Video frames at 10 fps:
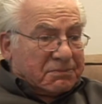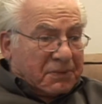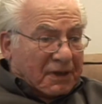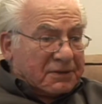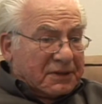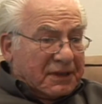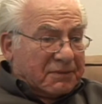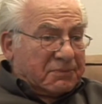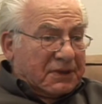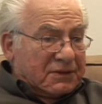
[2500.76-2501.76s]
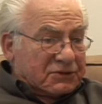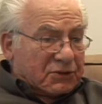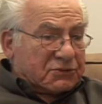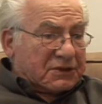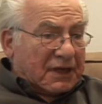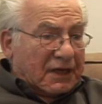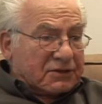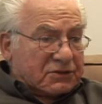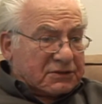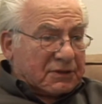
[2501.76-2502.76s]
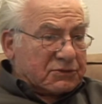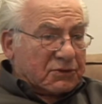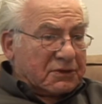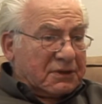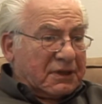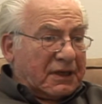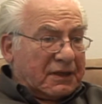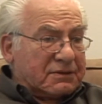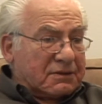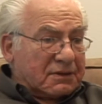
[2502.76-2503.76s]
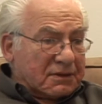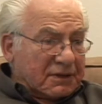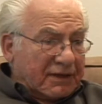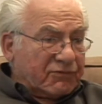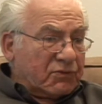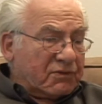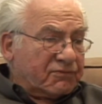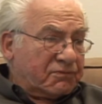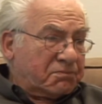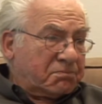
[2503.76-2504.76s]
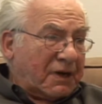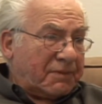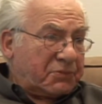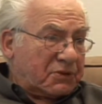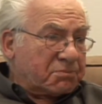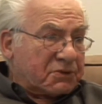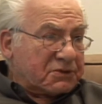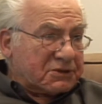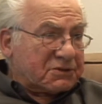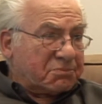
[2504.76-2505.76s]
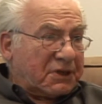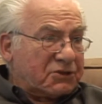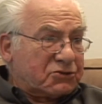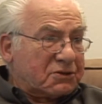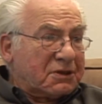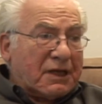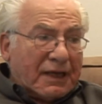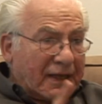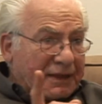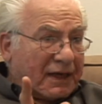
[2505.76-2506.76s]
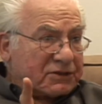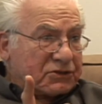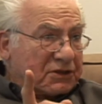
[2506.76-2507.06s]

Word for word: partly again, being a sociologist, I was looking at the level of popular participation and not